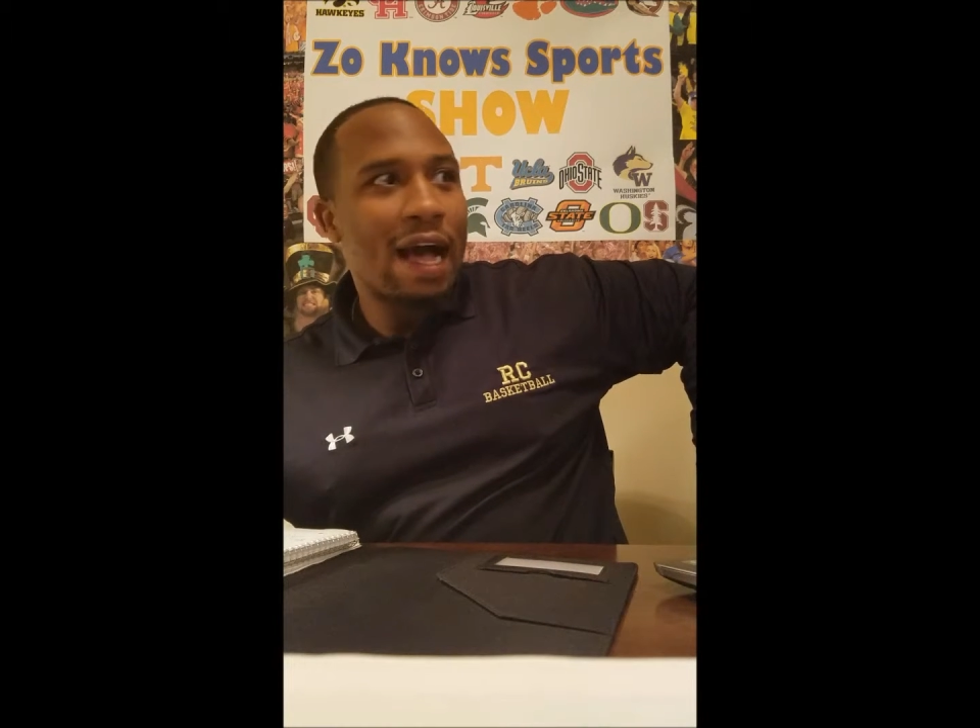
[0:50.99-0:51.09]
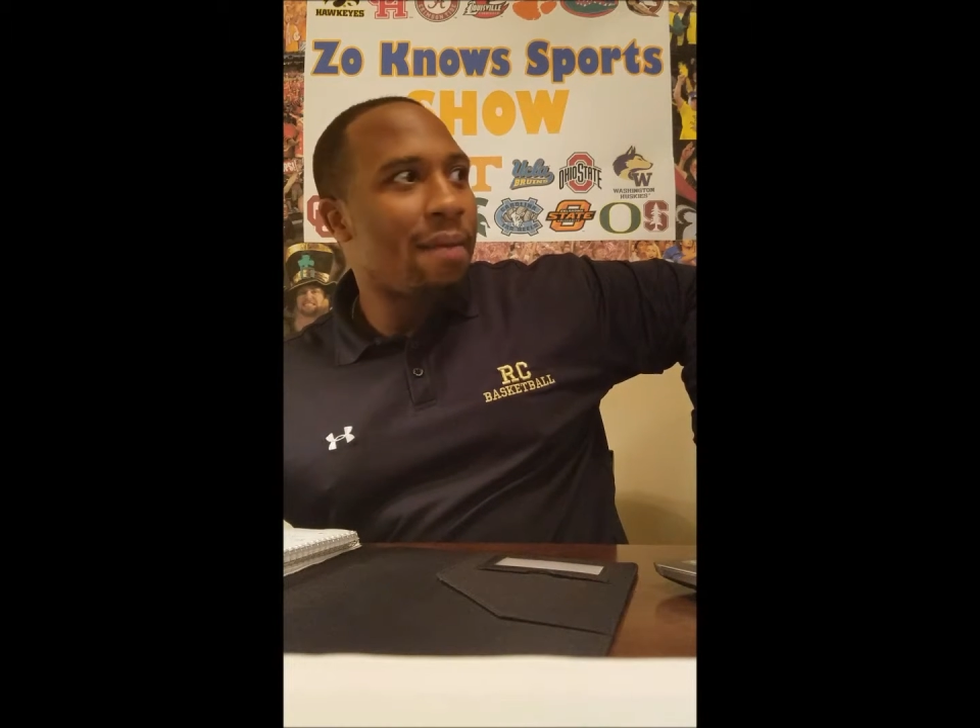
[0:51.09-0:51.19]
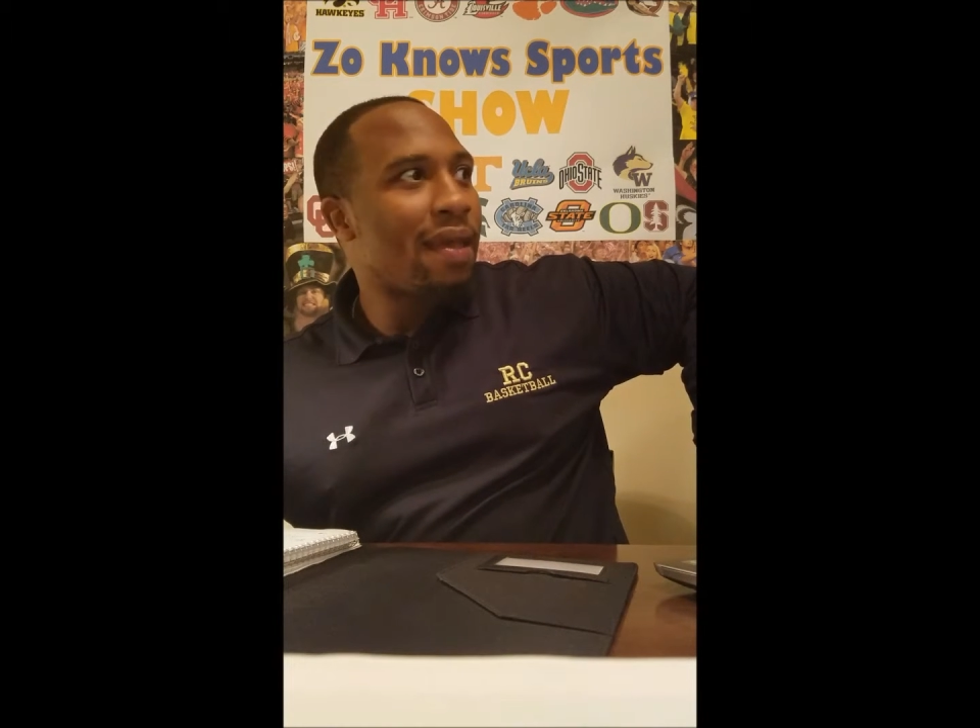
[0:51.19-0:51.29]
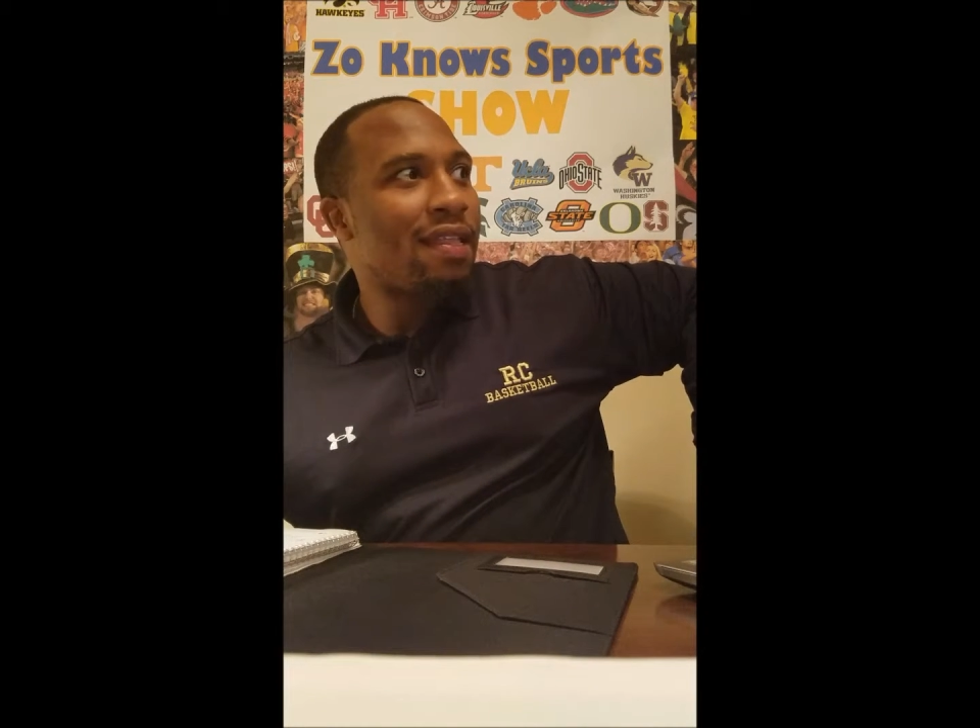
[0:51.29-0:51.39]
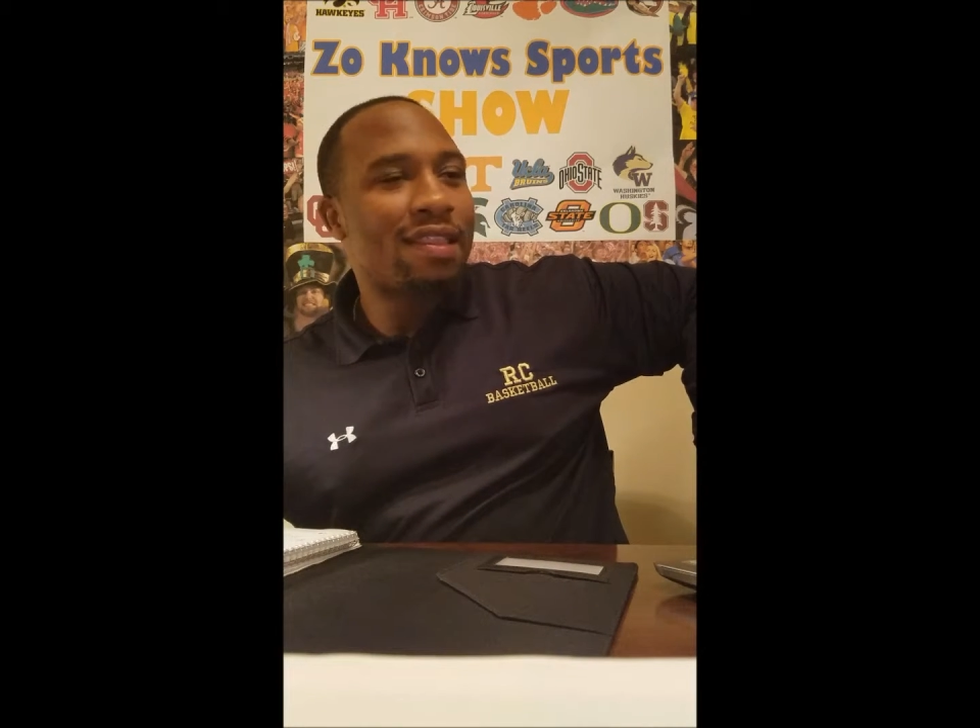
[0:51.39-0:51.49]

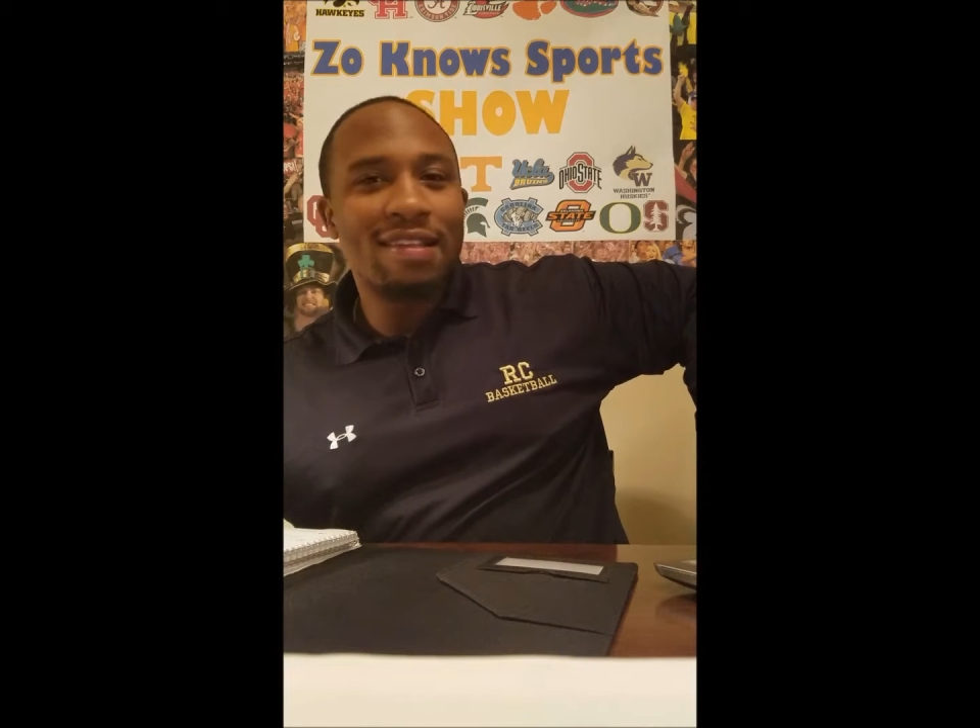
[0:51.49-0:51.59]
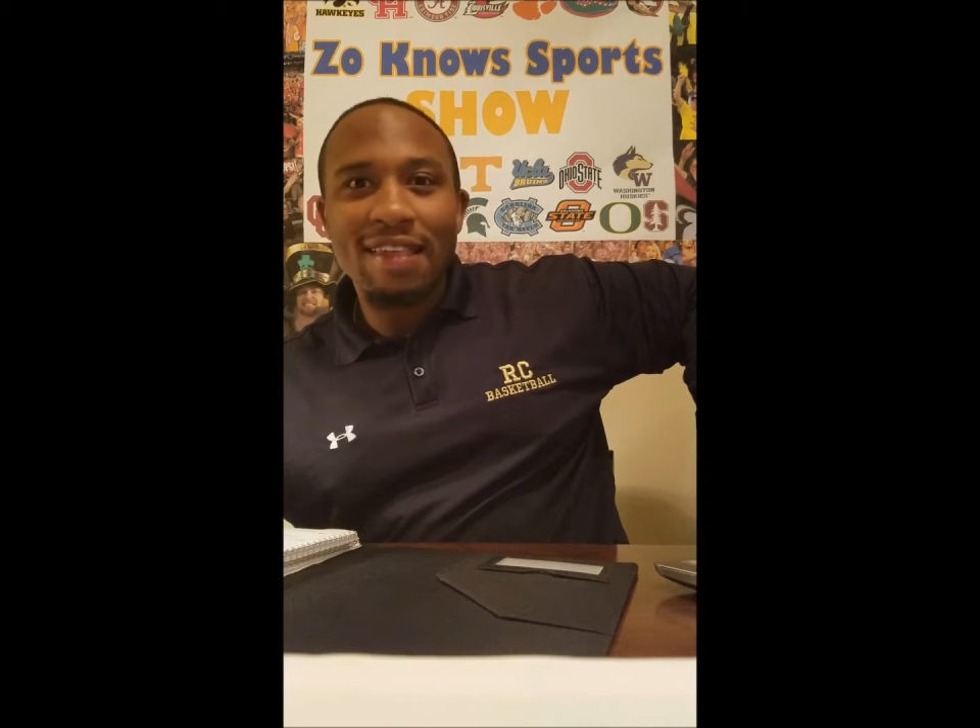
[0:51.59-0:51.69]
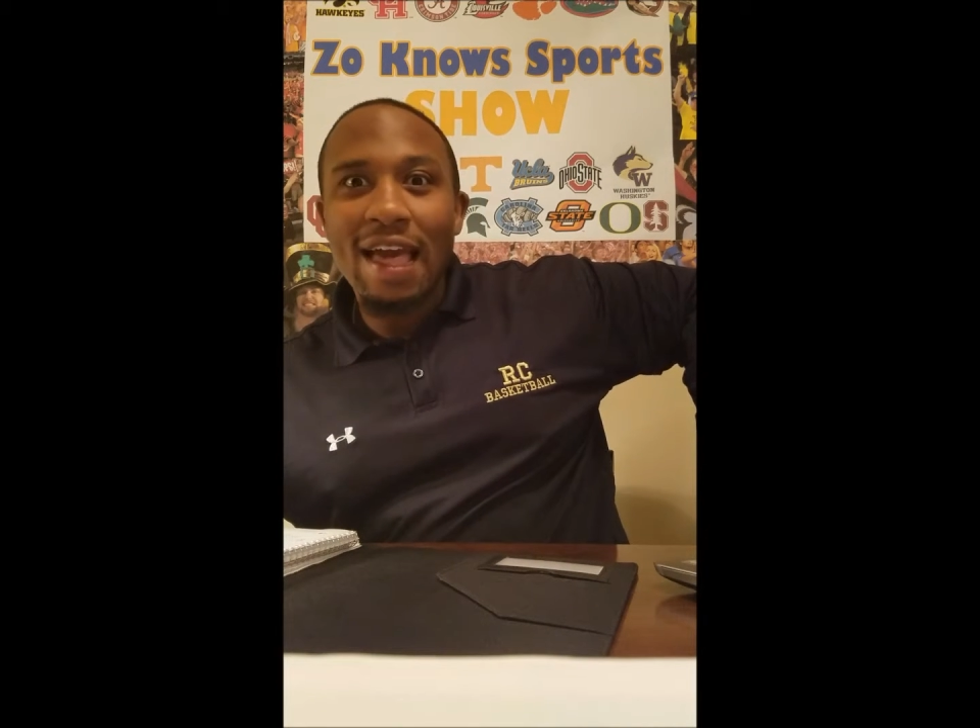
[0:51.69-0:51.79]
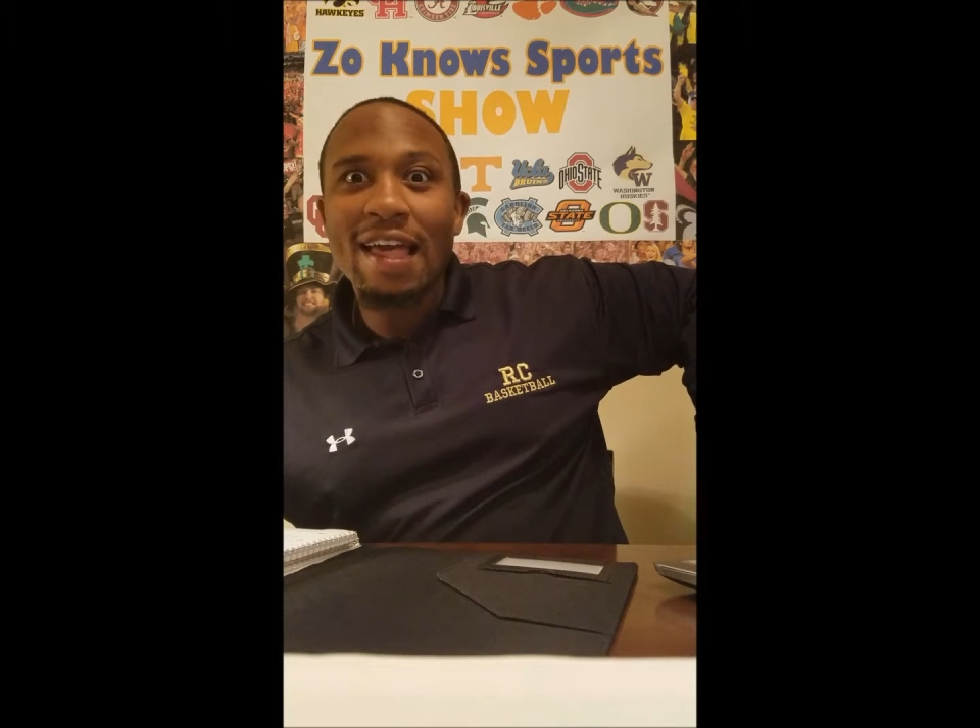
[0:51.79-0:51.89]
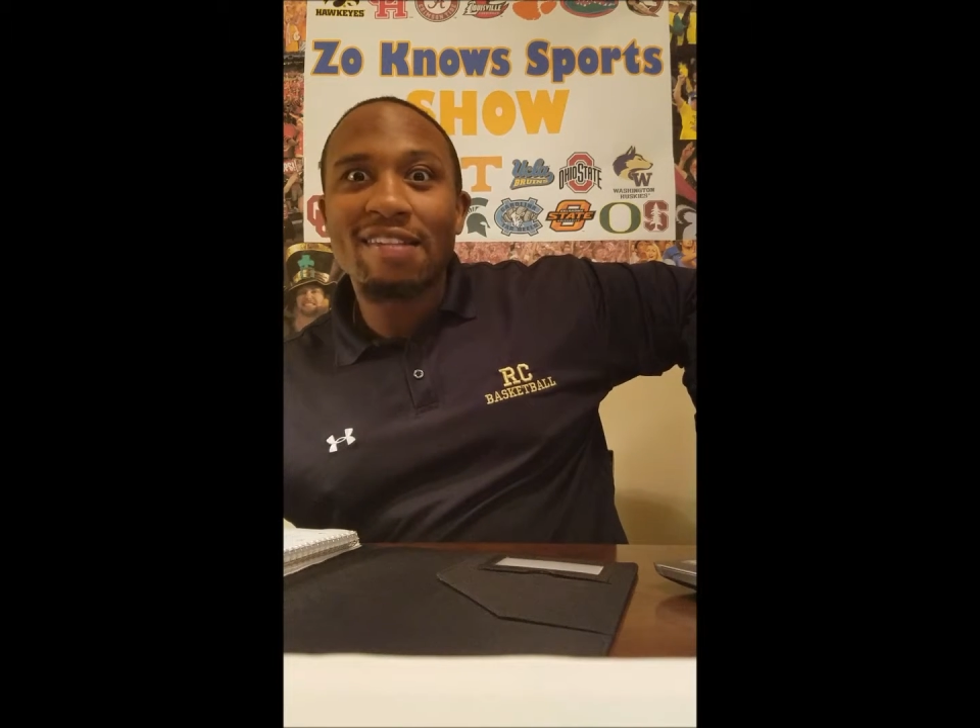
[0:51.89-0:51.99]
I mean, this
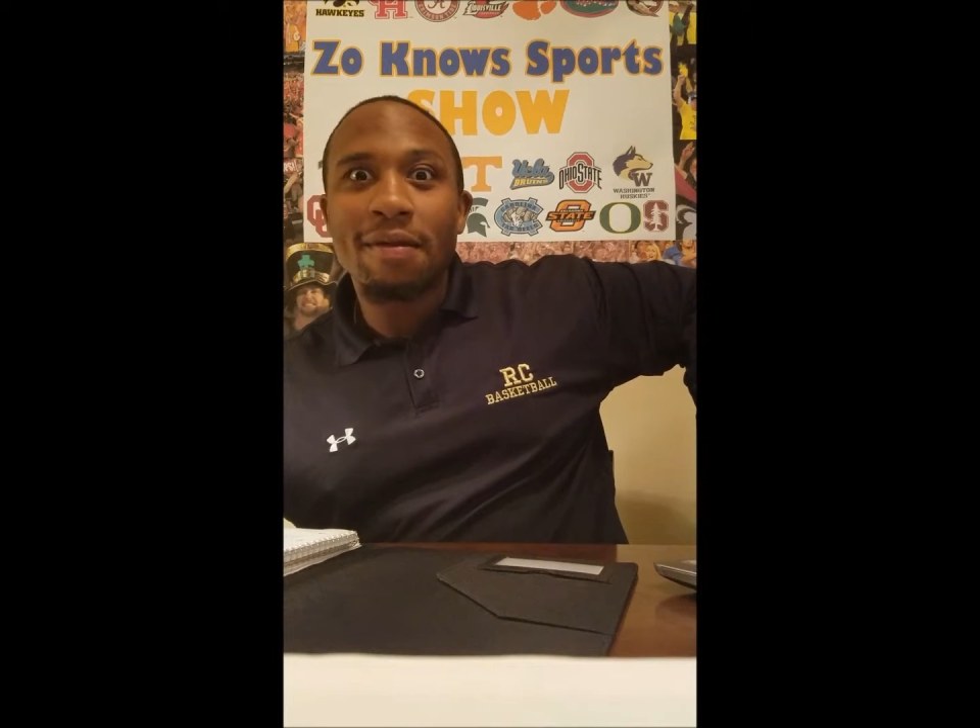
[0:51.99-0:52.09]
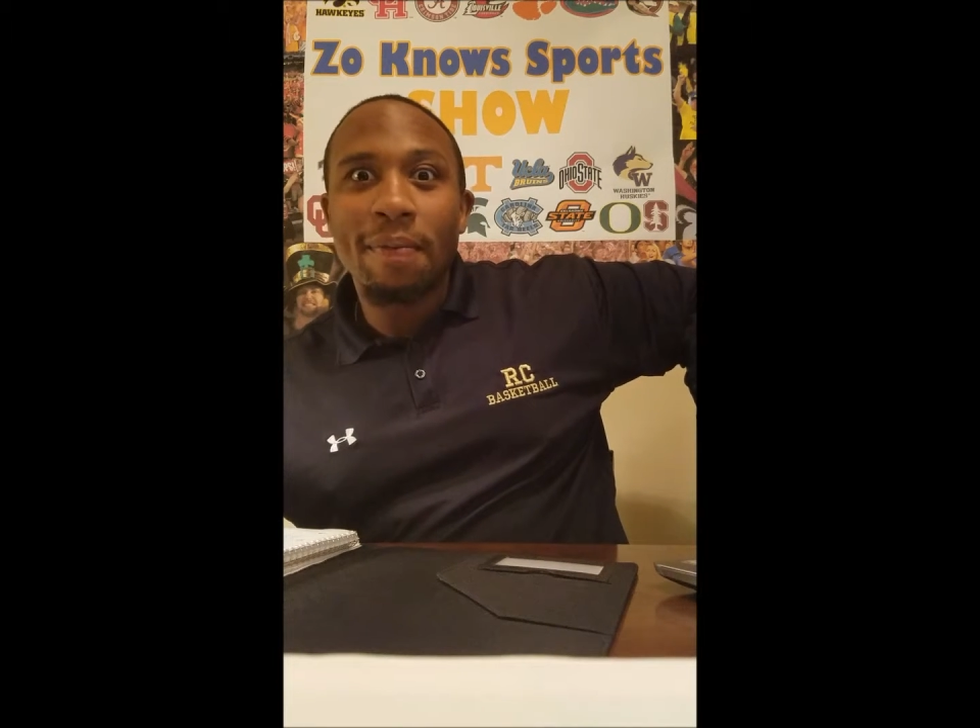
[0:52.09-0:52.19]
guy's